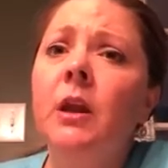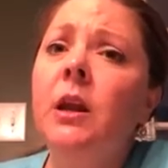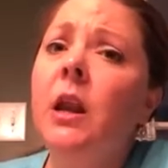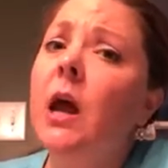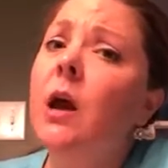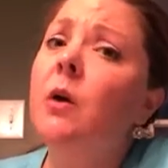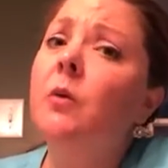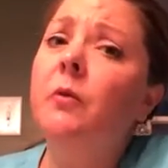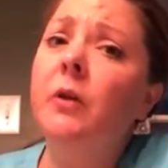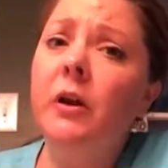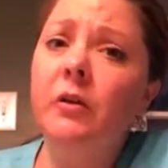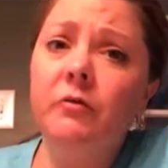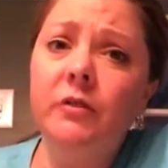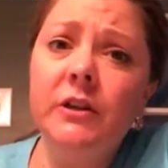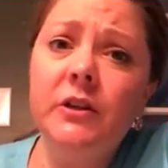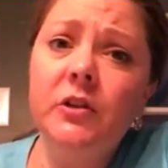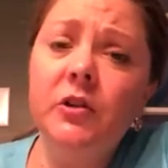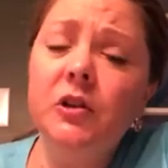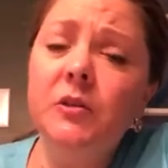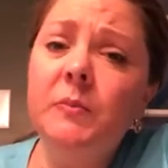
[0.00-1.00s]
Now around
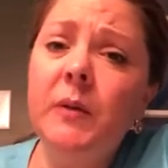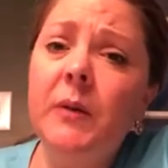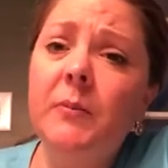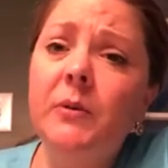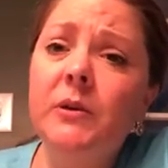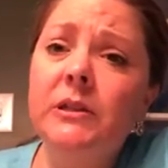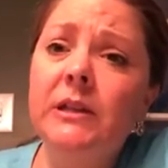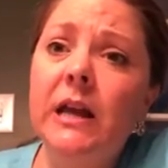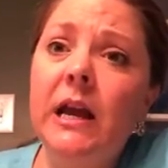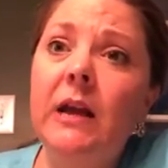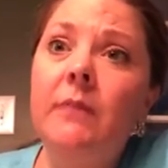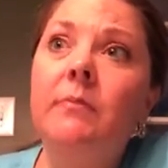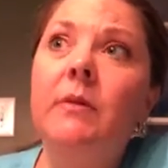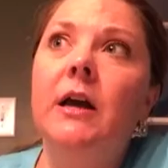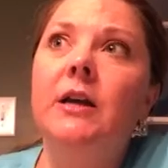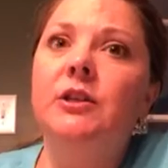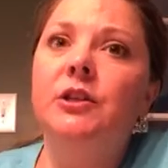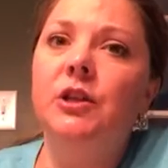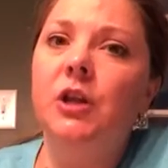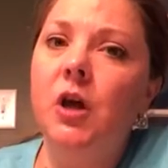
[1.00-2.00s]
research paper time,
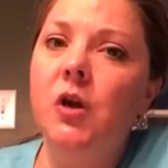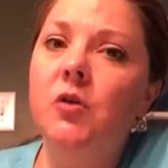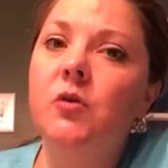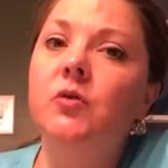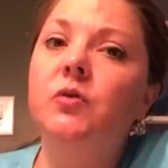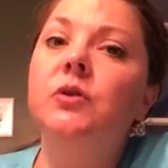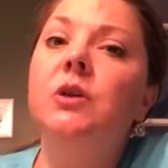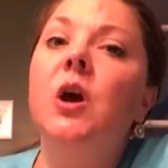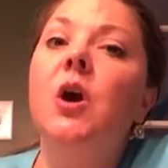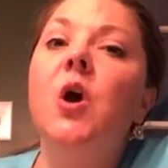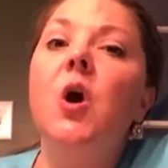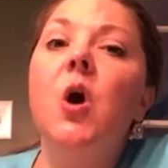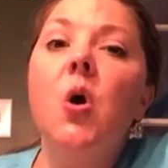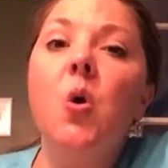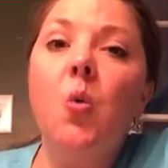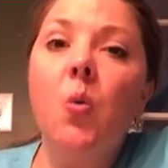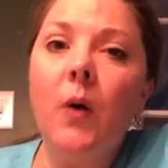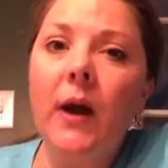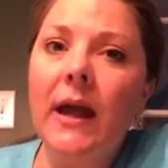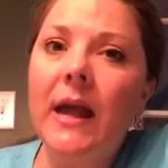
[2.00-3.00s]
that slows
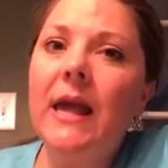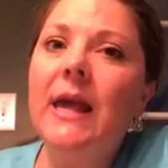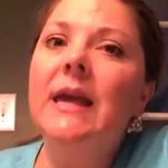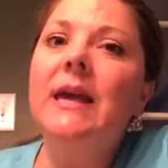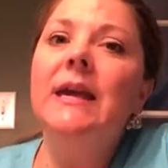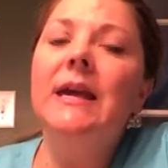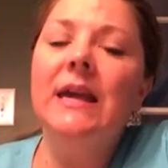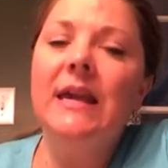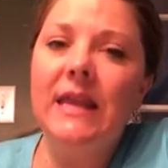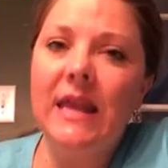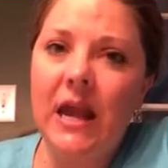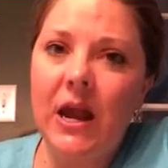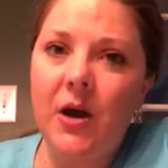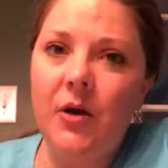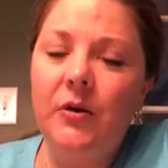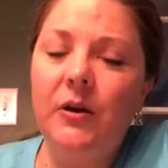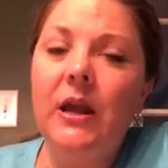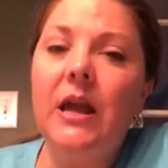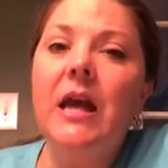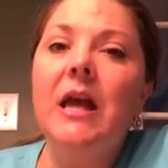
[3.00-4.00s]
way
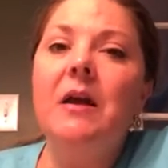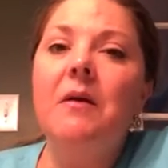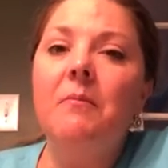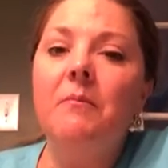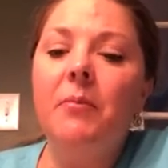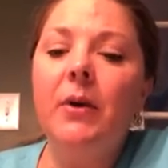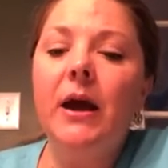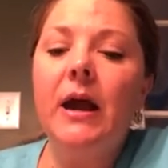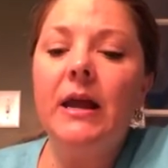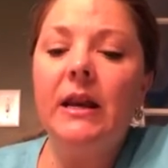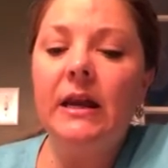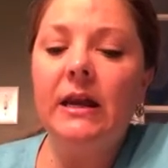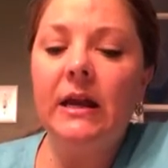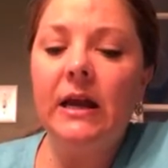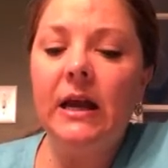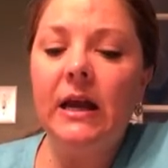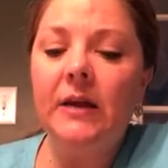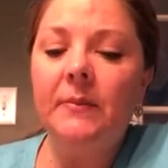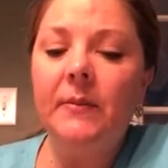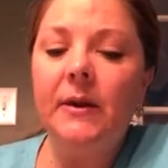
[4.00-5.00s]
down. But
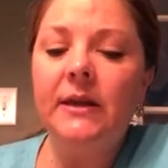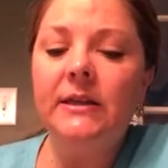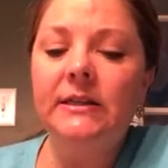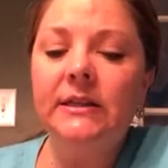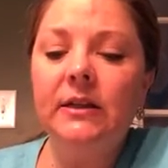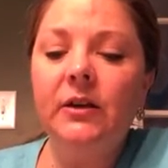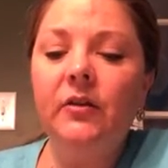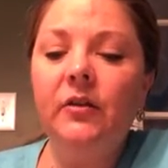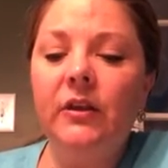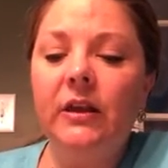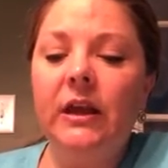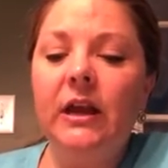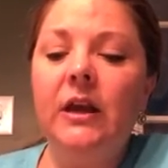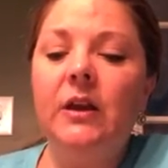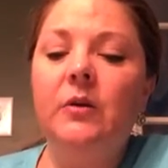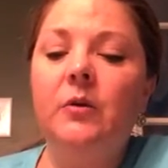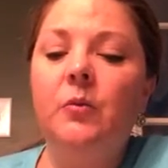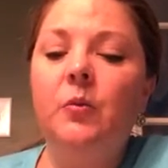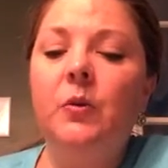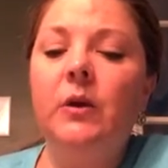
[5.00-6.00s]
until
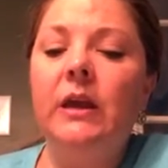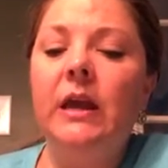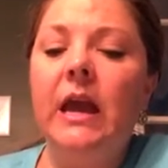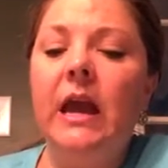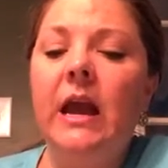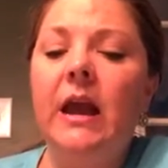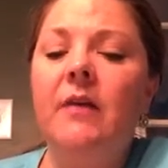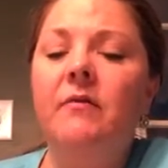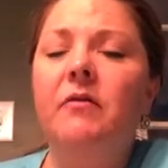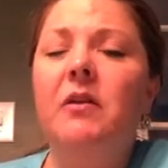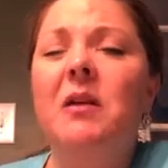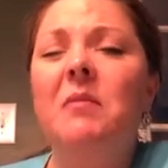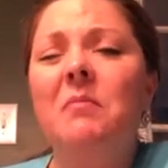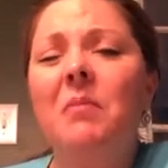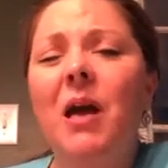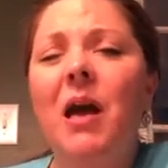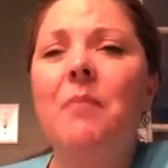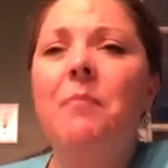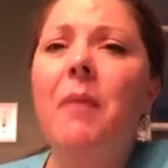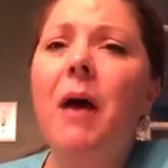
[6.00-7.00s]
then, we have
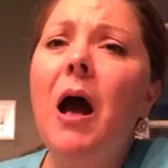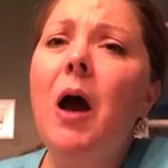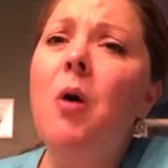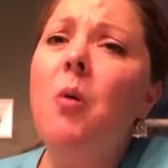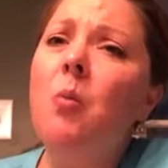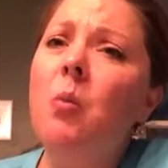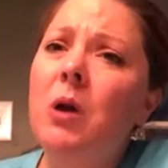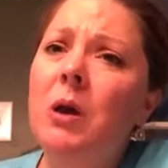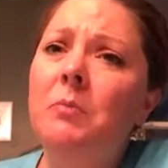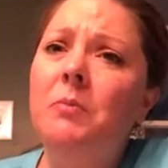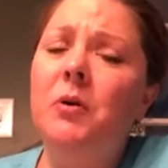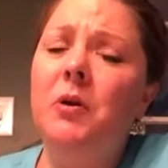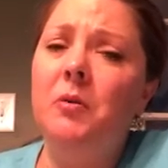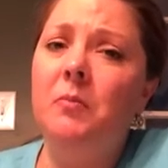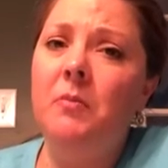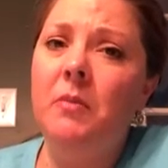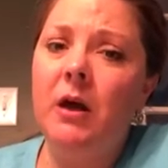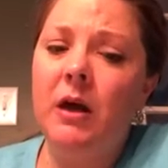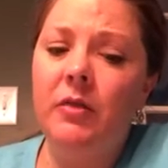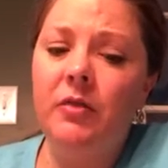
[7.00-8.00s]
about one per
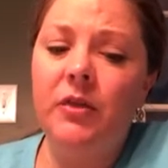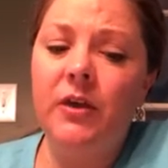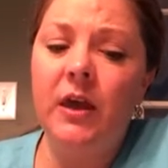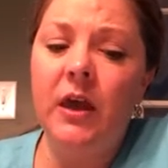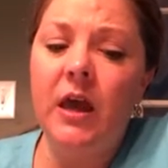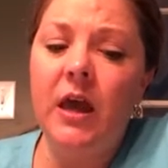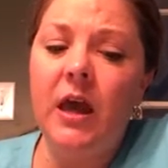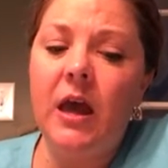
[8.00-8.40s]
month.